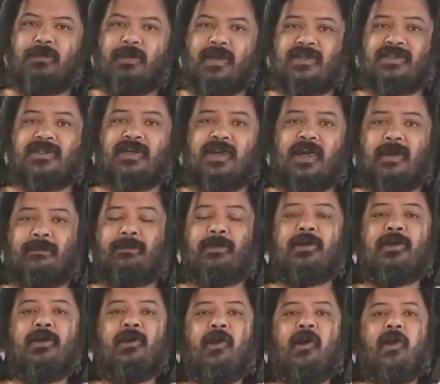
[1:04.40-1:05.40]
mix it
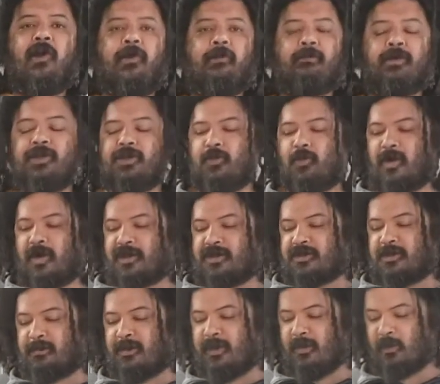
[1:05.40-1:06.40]
up, but you
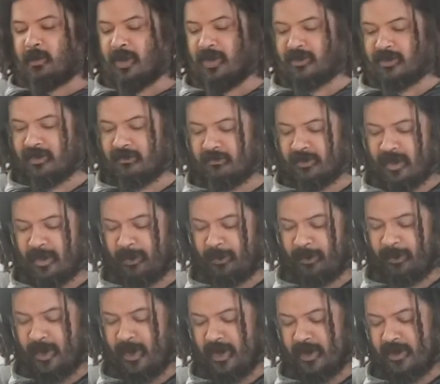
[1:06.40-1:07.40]
want it to be relatively
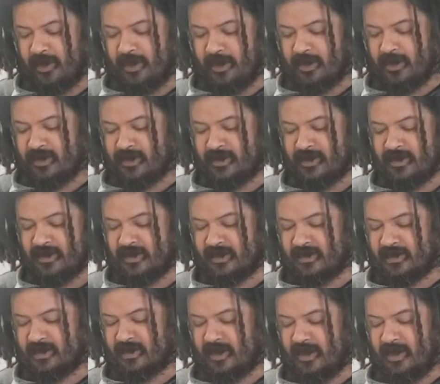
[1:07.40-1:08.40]
thin in
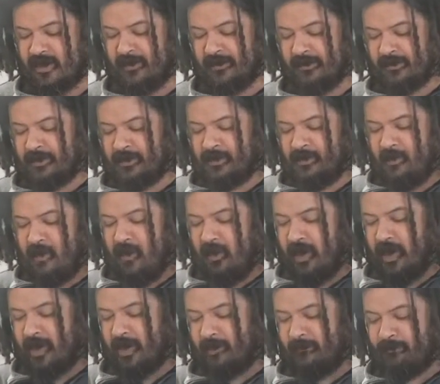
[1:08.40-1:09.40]
consistency.
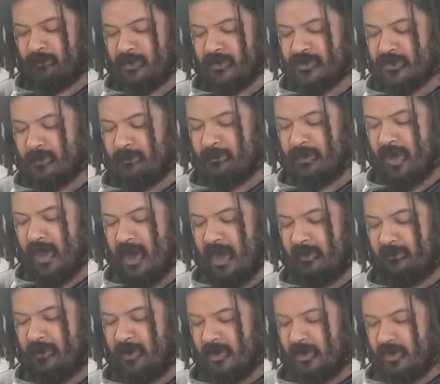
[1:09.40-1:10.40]
The slip that I
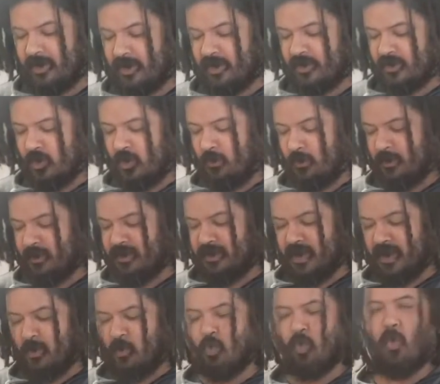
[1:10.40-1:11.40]
have here is almost
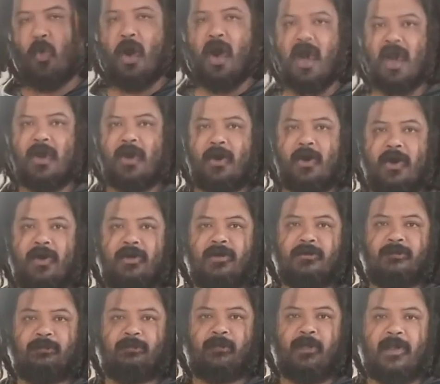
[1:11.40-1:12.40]
like water,
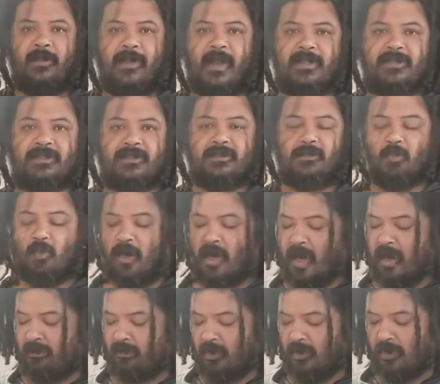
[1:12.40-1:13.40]
and that's what
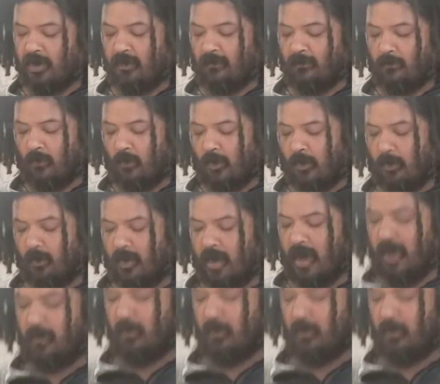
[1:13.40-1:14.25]
I'm looking for when I